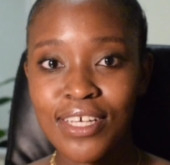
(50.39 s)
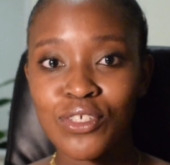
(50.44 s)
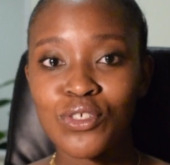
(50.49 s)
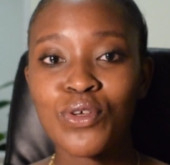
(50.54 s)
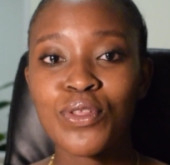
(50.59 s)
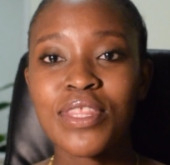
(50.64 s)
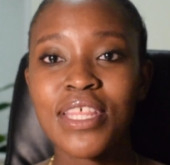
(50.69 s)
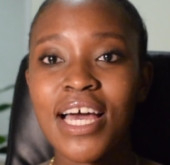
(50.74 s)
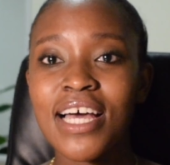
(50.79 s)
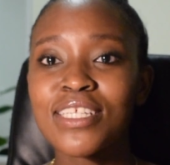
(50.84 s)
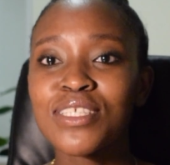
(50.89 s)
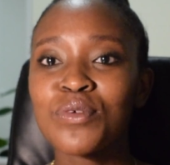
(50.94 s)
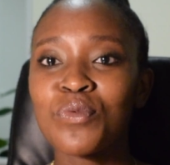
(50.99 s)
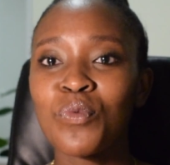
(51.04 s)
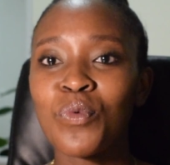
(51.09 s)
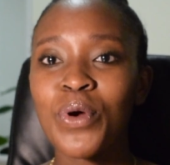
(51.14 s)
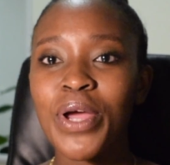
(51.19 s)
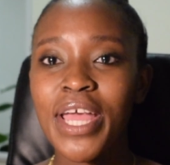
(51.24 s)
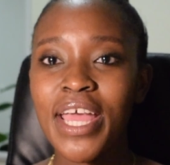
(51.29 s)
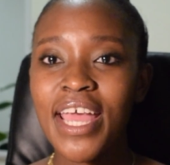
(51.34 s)
So that's
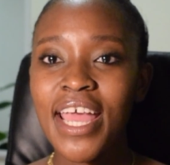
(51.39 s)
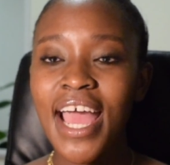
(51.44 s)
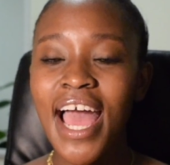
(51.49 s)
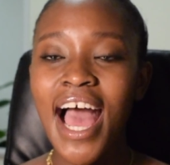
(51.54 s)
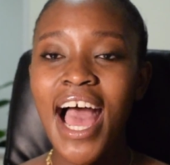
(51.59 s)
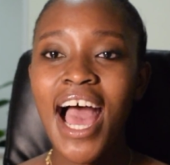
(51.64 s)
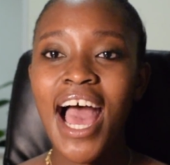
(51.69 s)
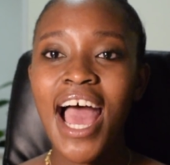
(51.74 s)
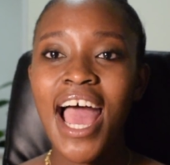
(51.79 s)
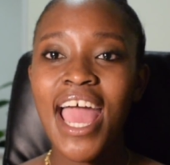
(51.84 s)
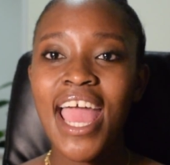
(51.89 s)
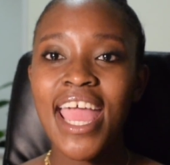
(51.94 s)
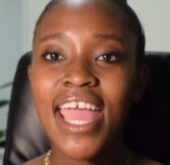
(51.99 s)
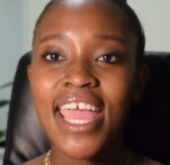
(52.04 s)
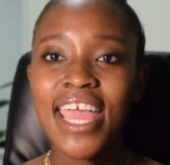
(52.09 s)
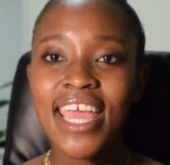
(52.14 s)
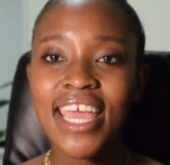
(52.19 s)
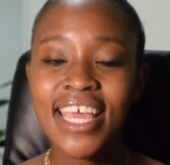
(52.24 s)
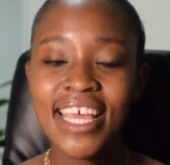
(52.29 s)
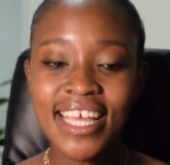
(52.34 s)
where I